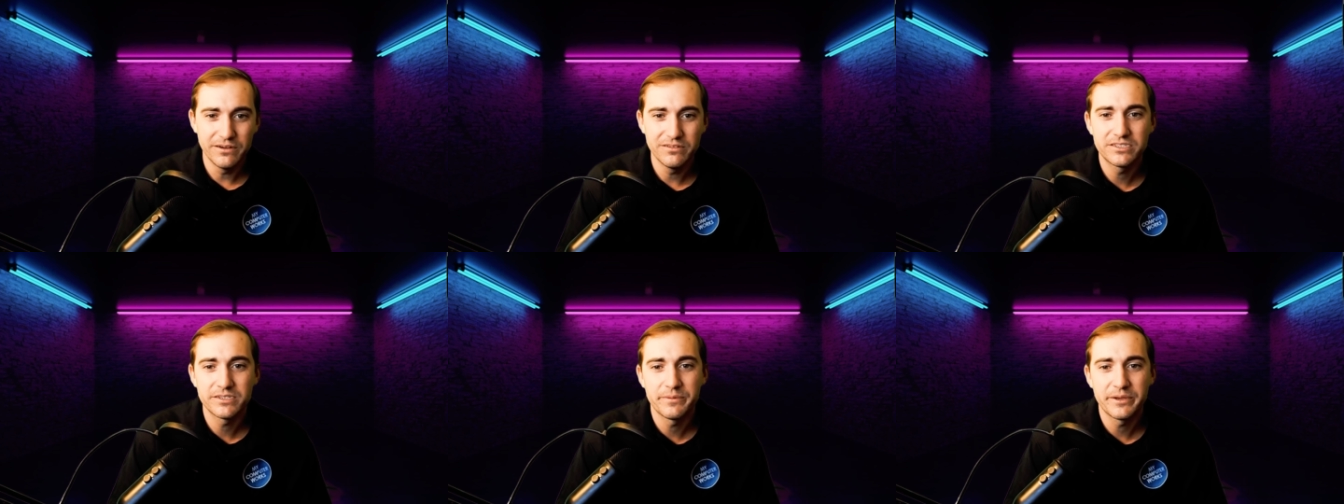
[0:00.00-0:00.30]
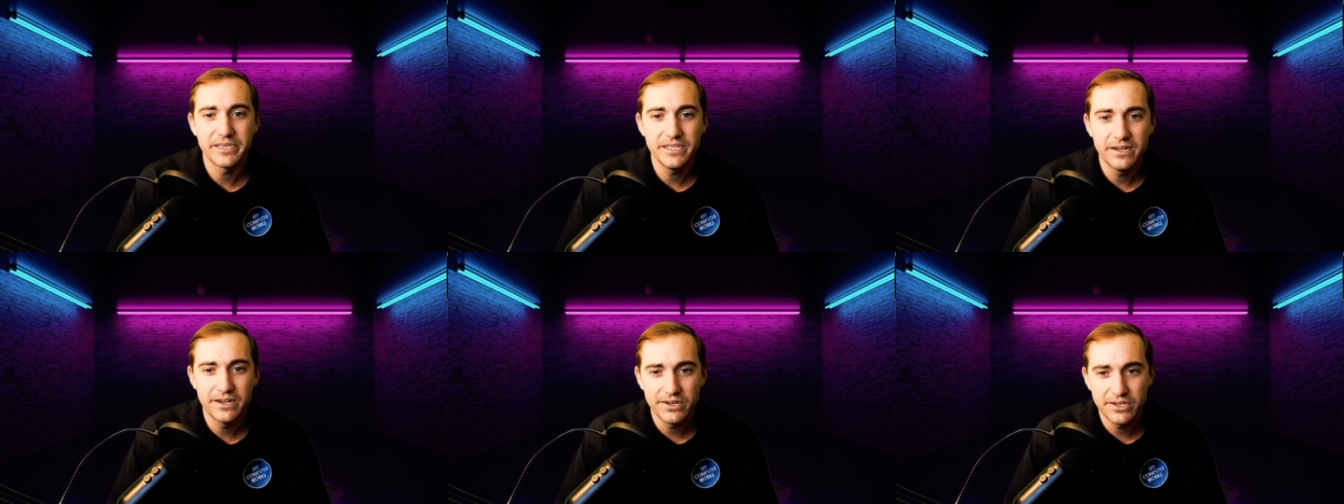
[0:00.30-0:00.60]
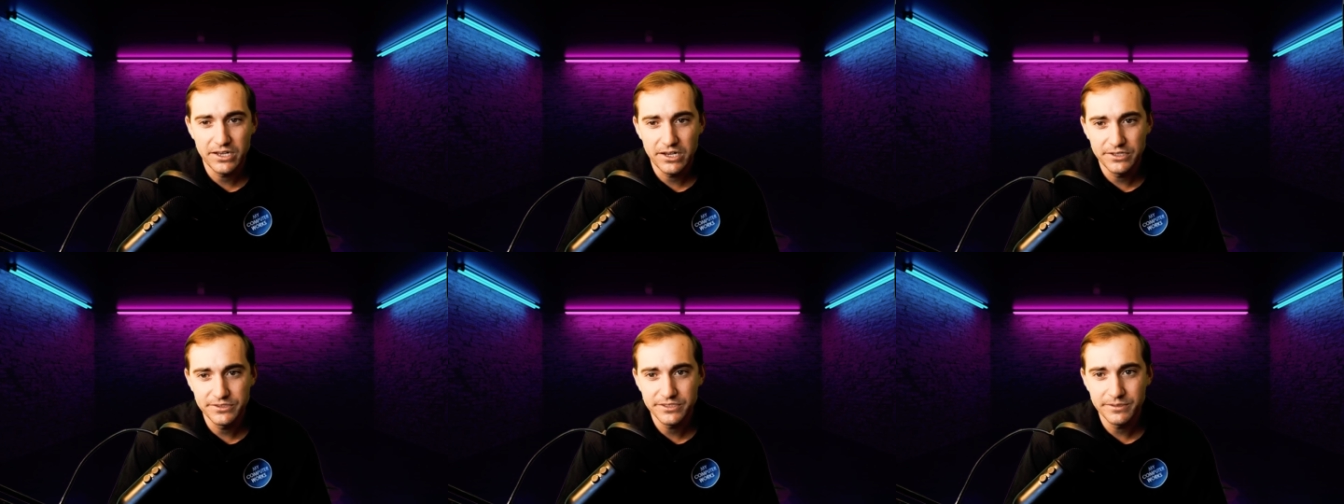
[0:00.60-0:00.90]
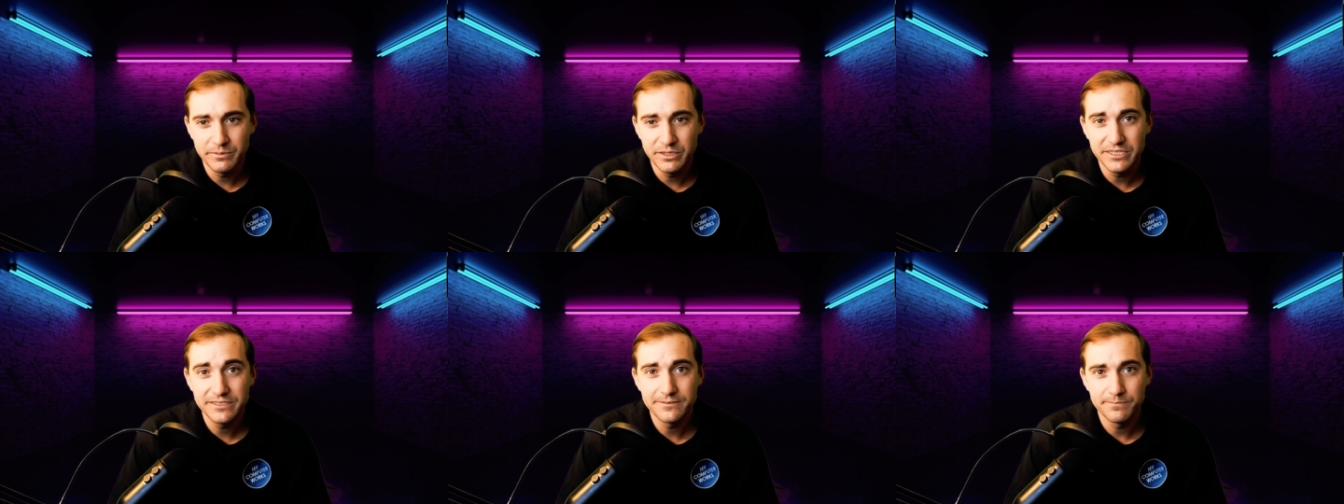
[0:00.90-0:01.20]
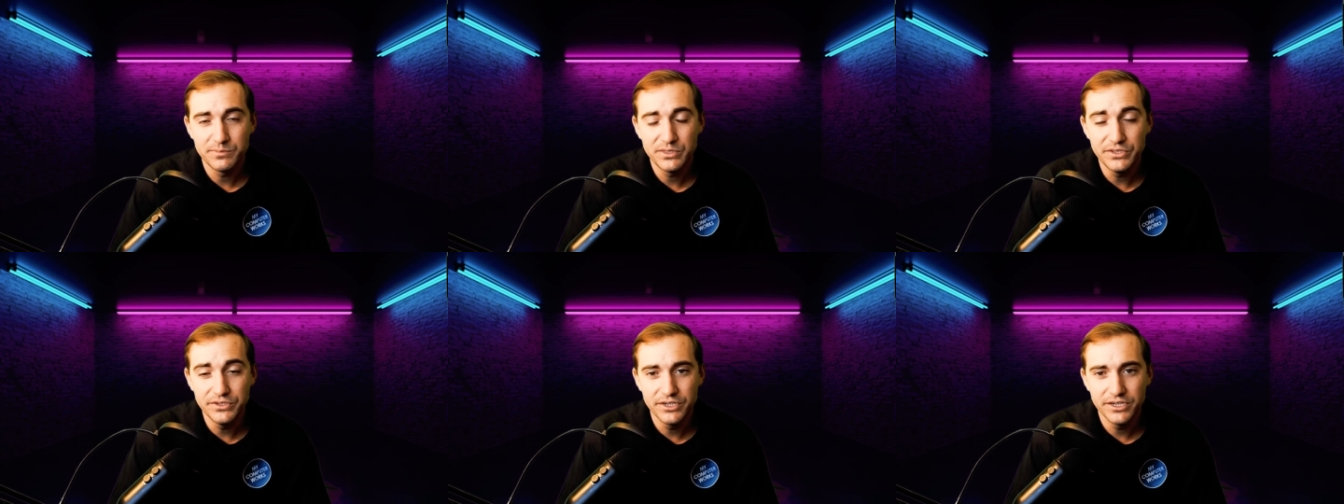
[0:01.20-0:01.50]
Every time I get on, a, on somebody's
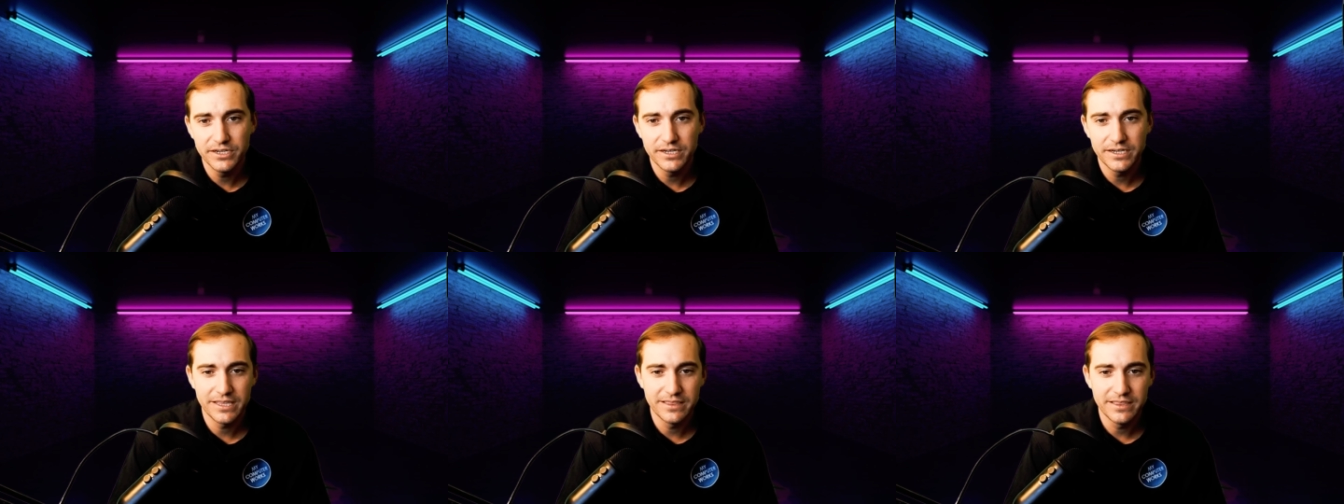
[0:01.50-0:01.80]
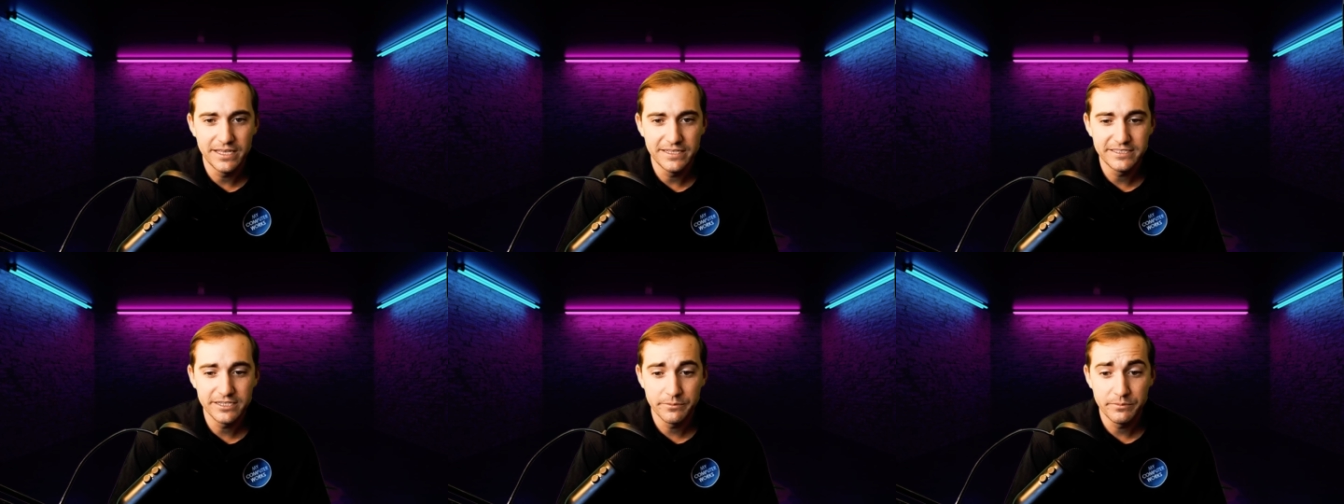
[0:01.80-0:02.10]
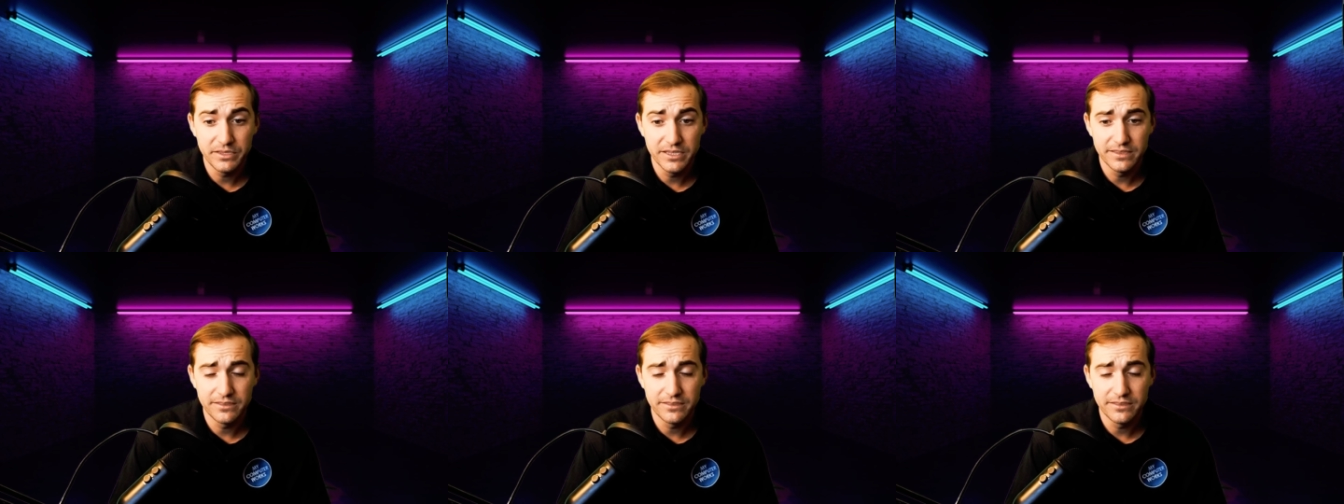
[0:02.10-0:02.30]
computer and they tell me